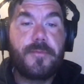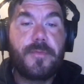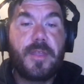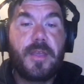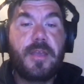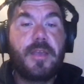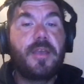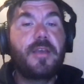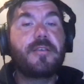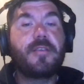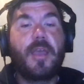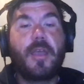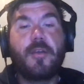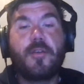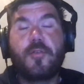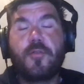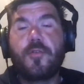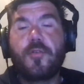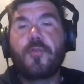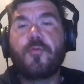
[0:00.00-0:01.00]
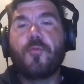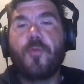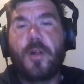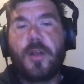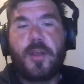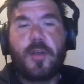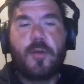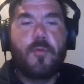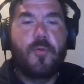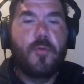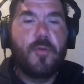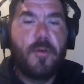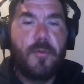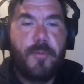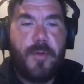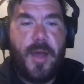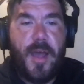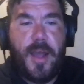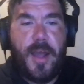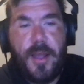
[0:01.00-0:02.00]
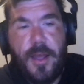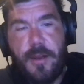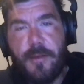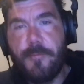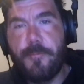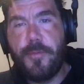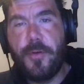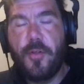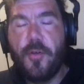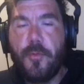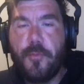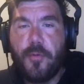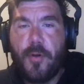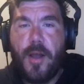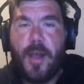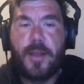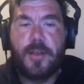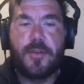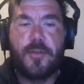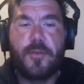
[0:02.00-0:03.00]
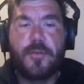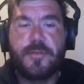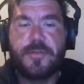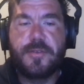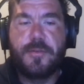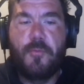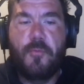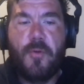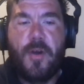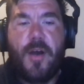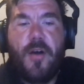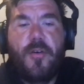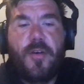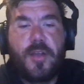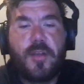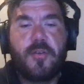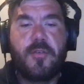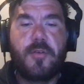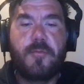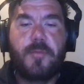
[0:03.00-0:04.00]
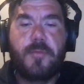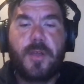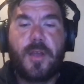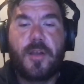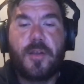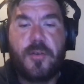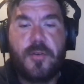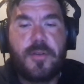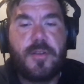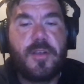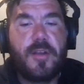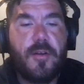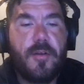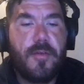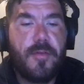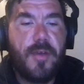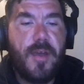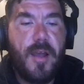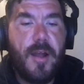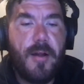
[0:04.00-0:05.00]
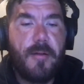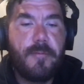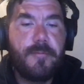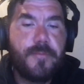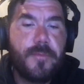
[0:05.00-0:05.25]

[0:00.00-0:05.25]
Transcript: He's a good running quarterback, and if Bill O'Brien uses him well, it could be a good year there.